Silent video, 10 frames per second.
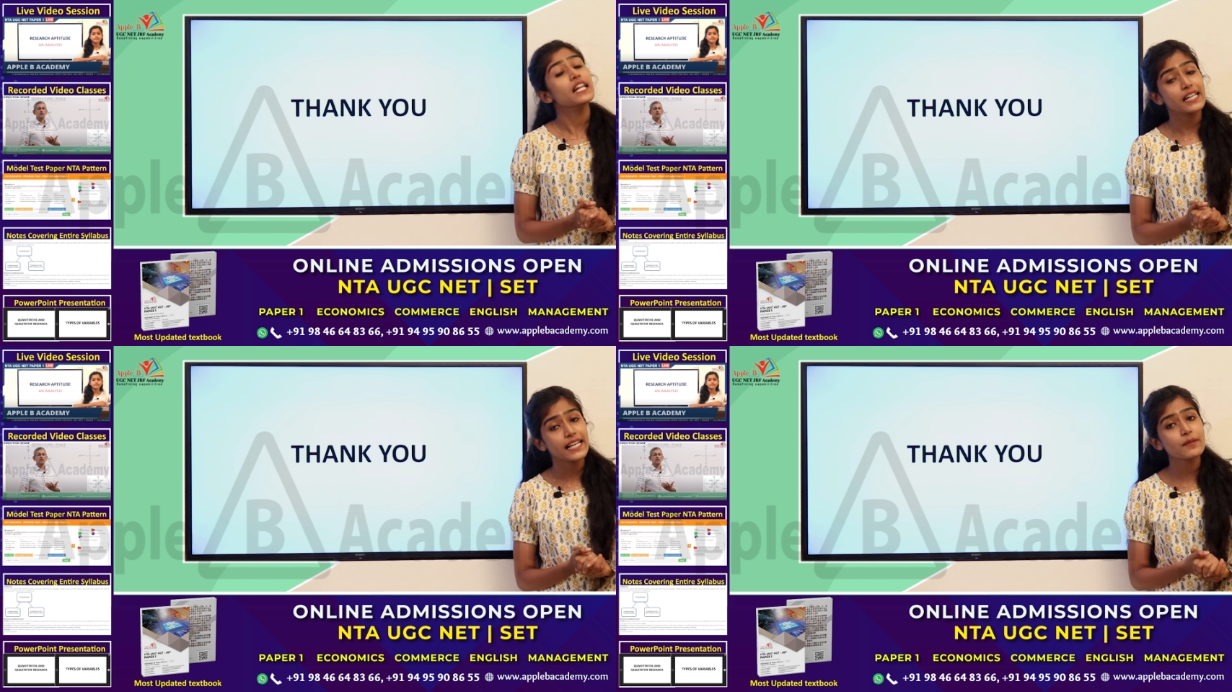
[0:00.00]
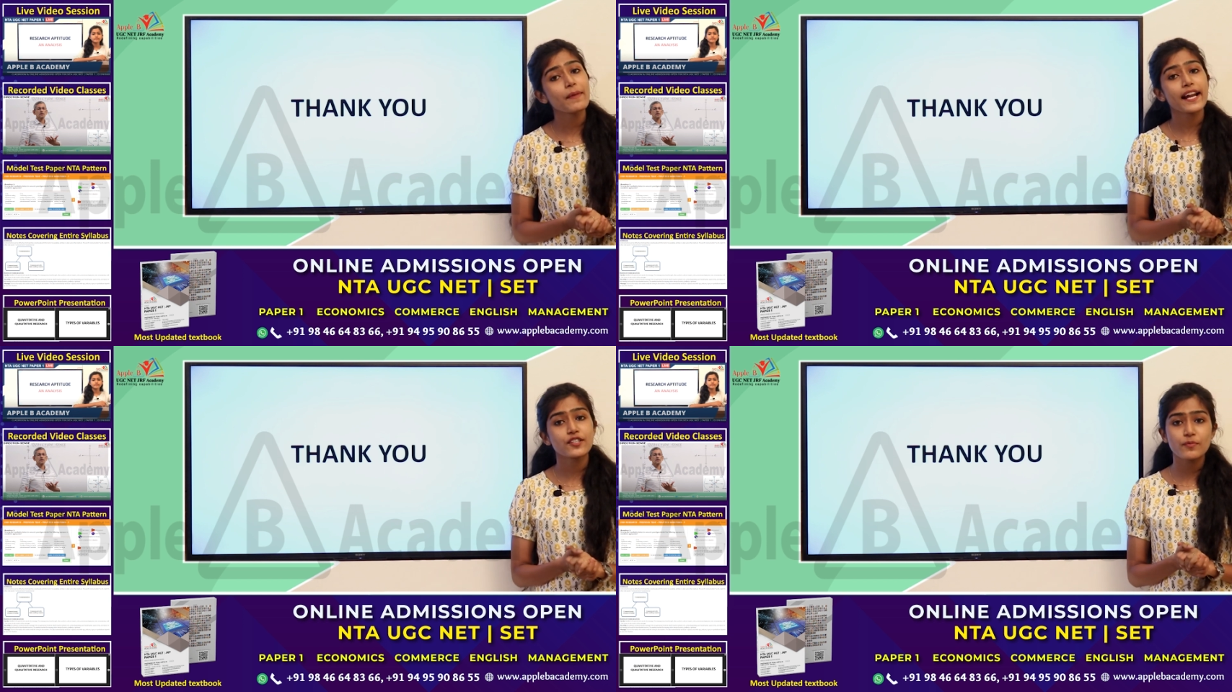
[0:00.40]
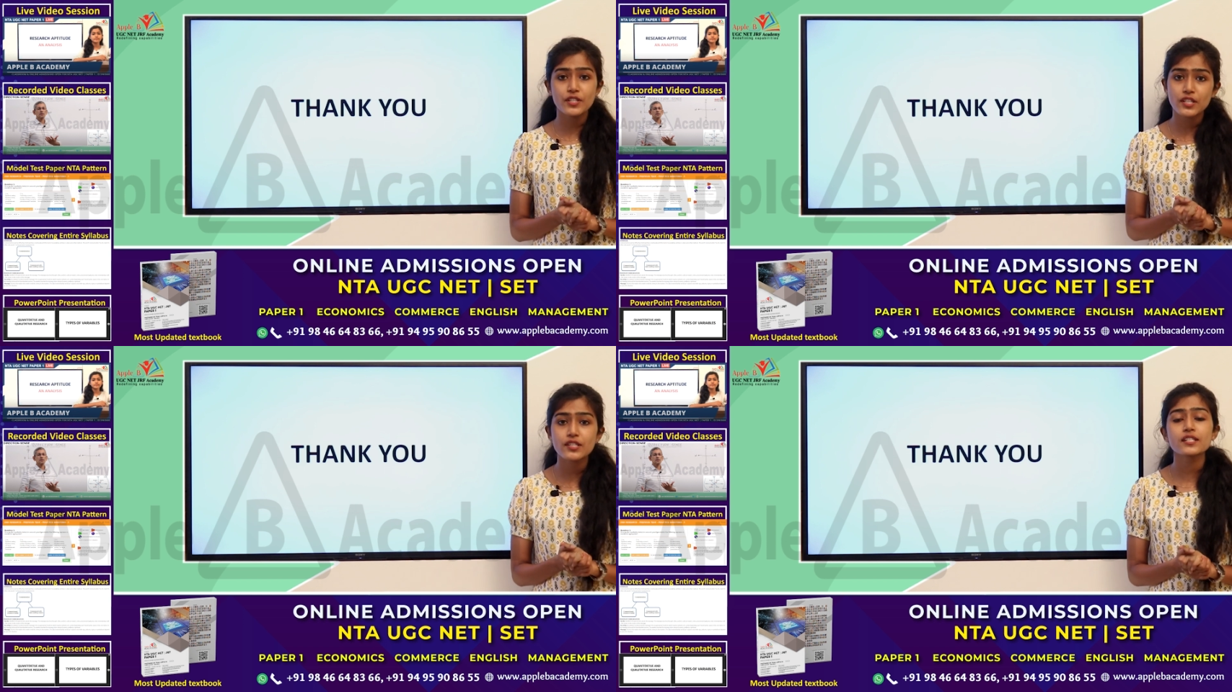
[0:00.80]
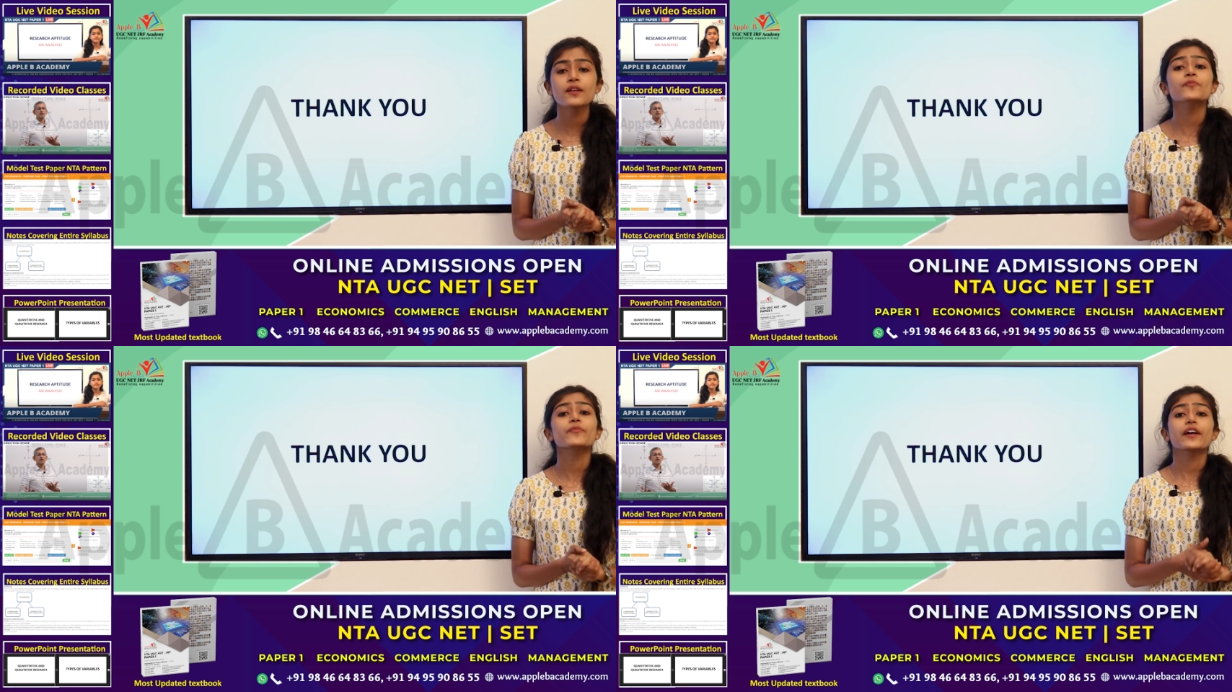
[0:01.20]
learning management
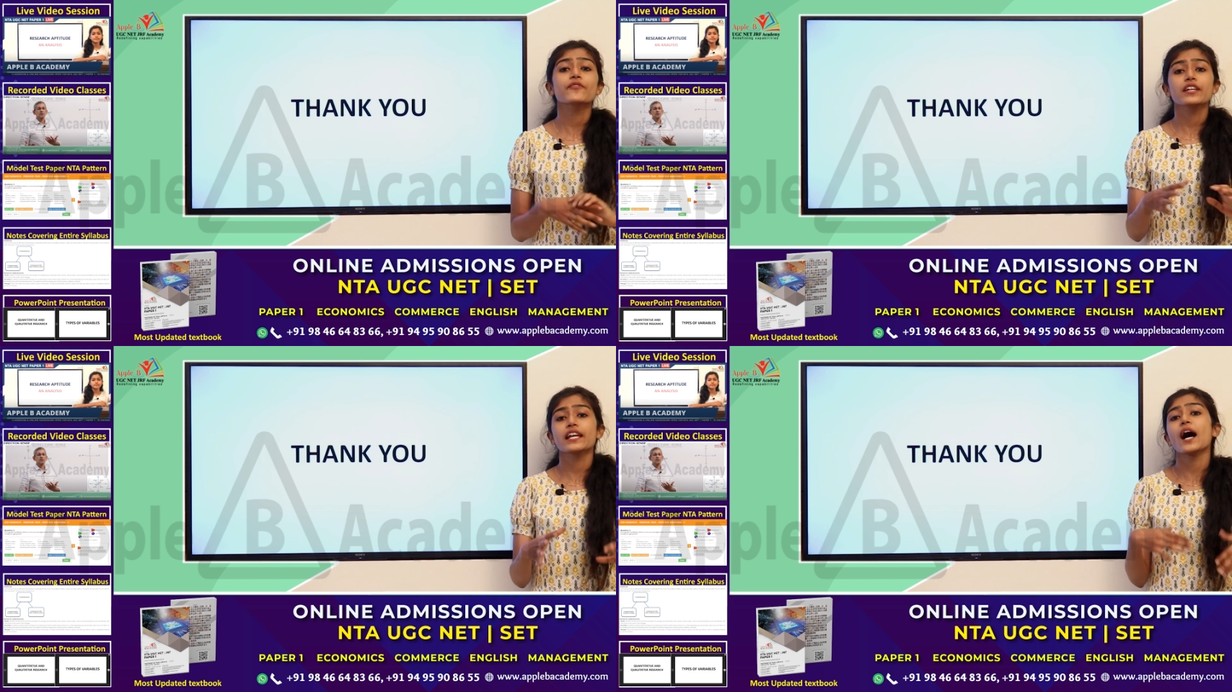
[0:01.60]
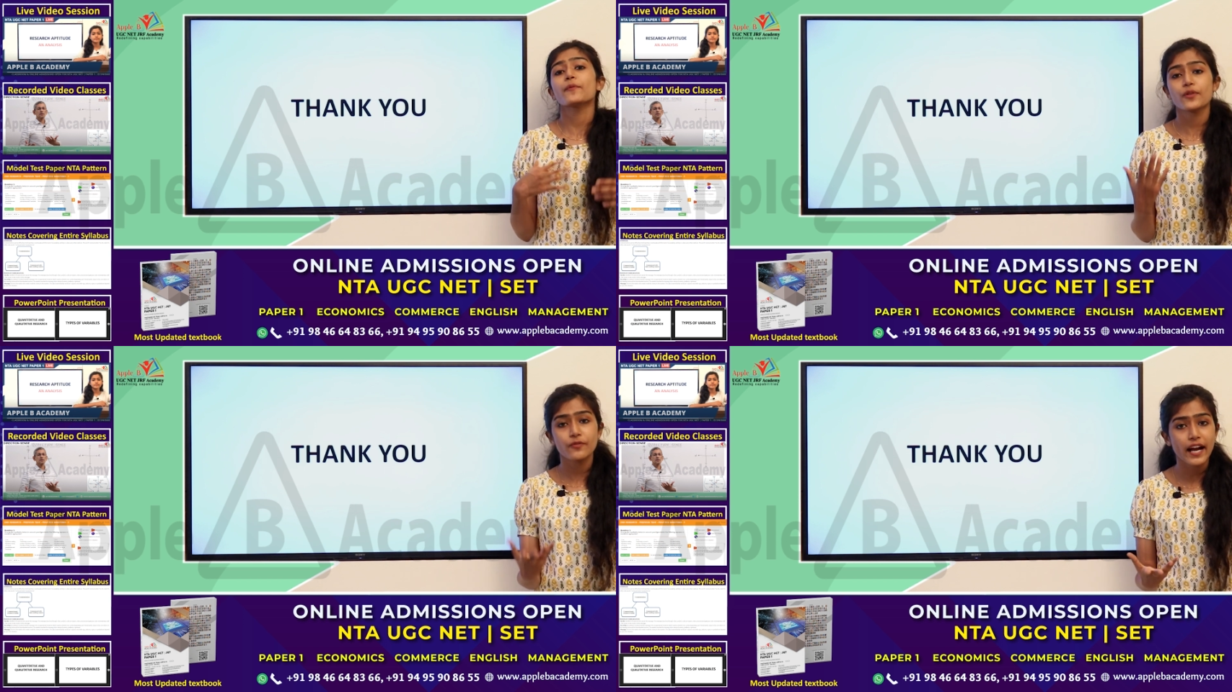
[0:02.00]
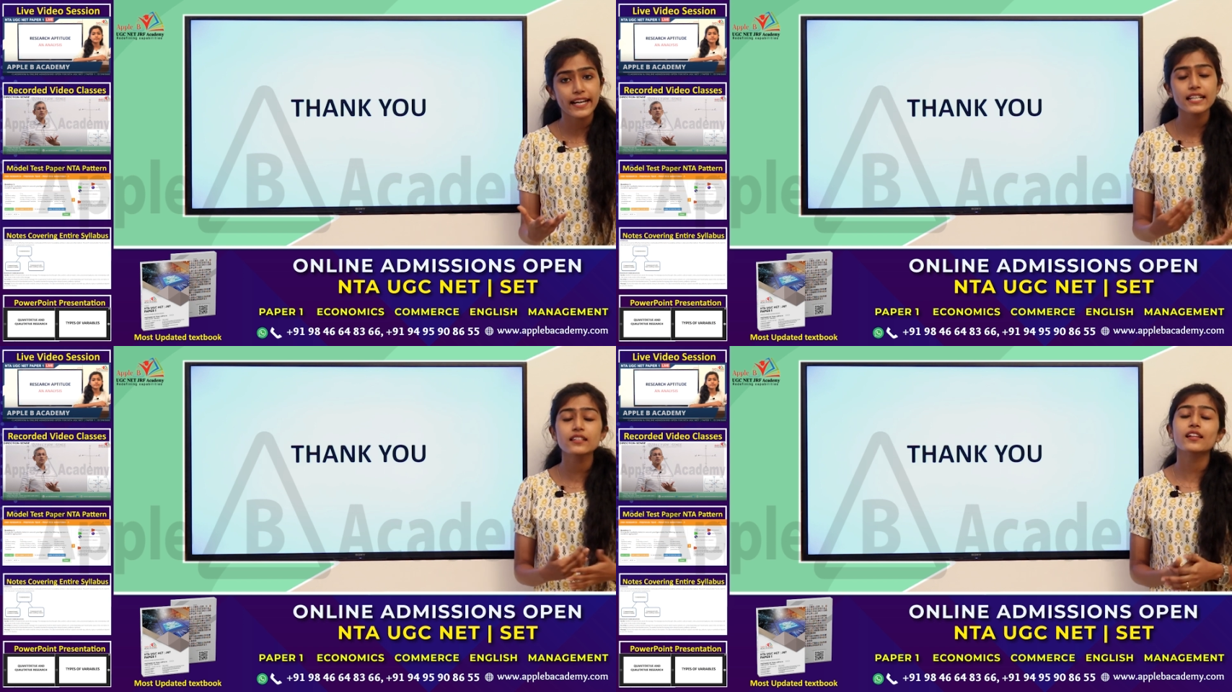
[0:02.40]
system, where we are providing